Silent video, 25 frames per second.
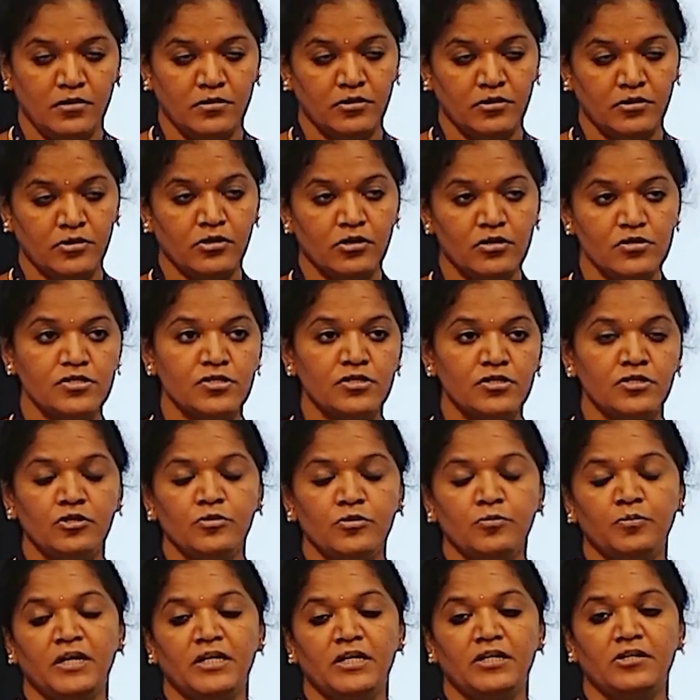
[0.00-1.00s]
closed
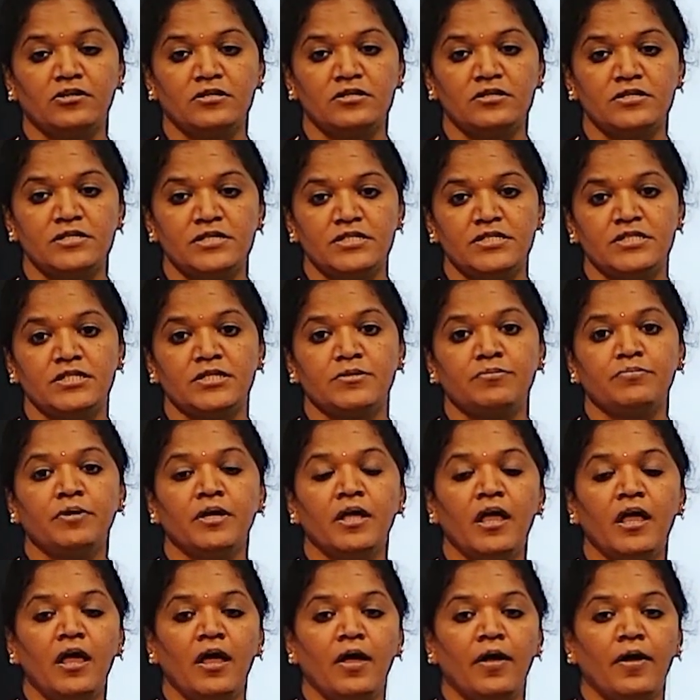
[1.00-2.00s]
loop control system.
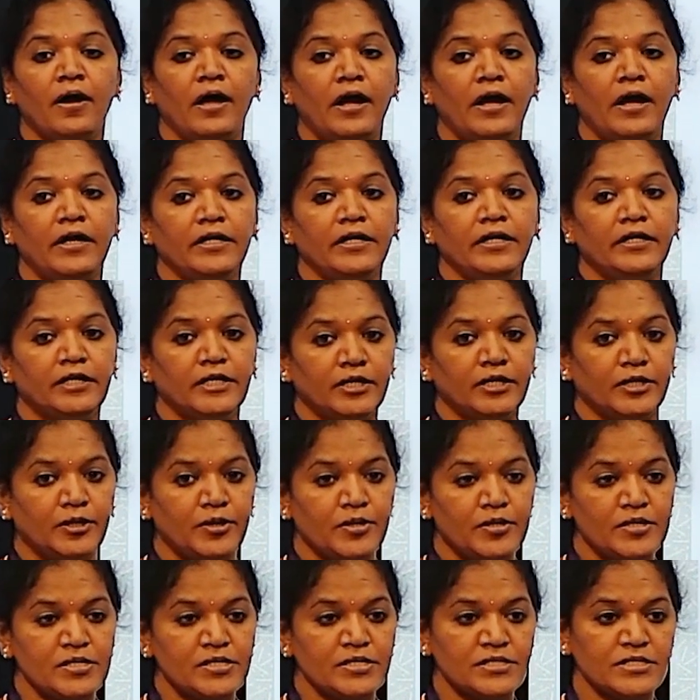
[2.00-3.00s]
And
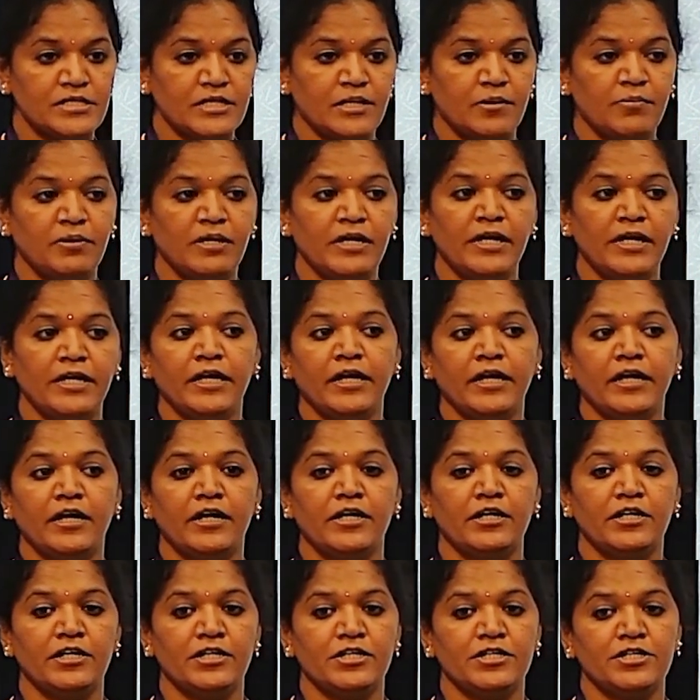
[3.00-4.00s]
stability
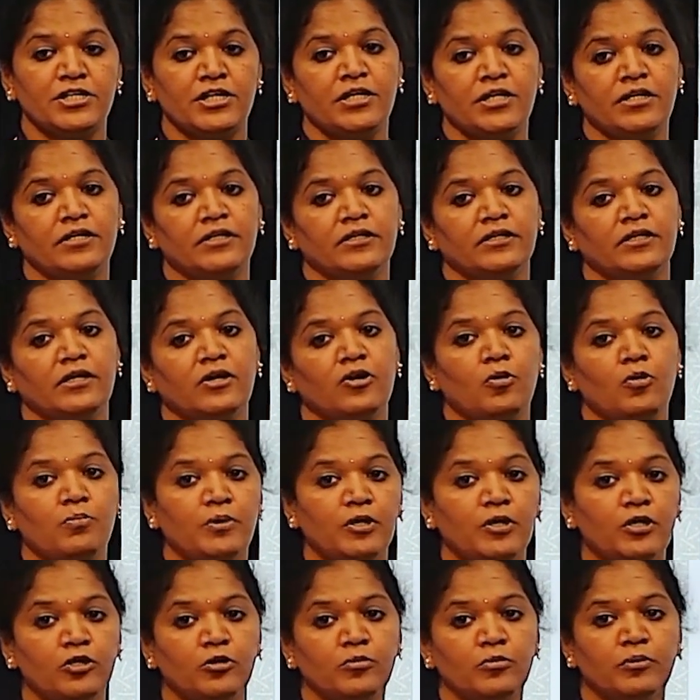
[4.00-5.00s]
condition, the
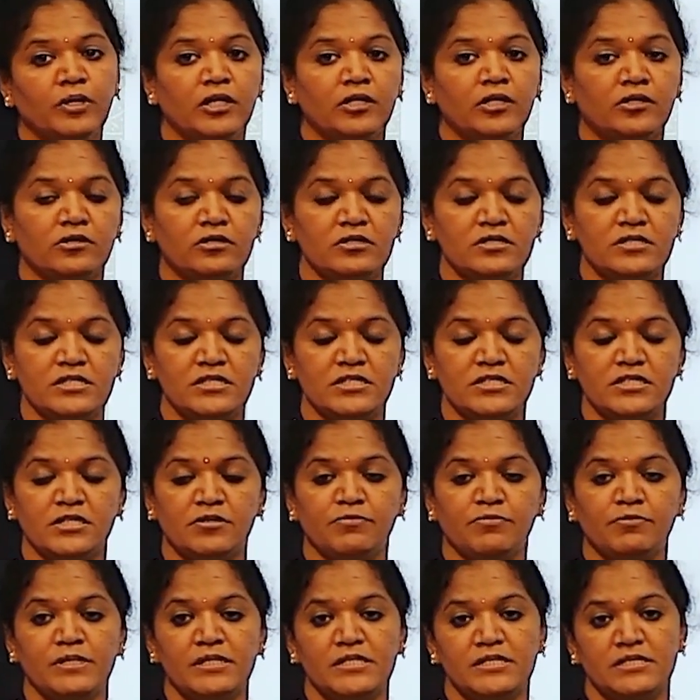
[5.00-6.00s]
open loop control
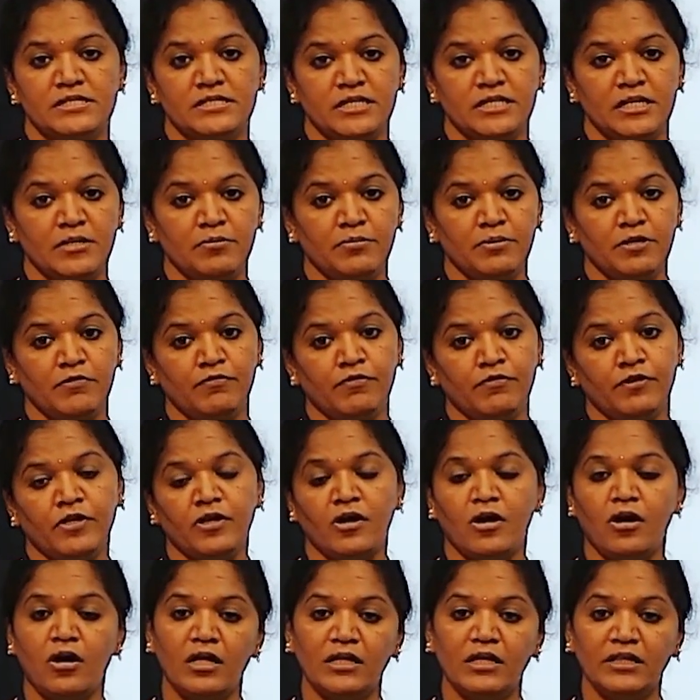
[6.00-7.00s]
system is stable for
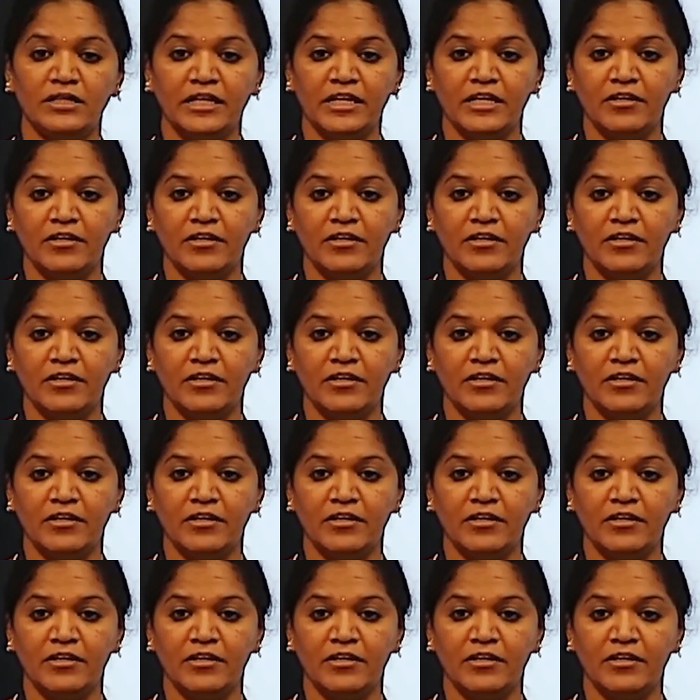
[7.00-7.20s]
all the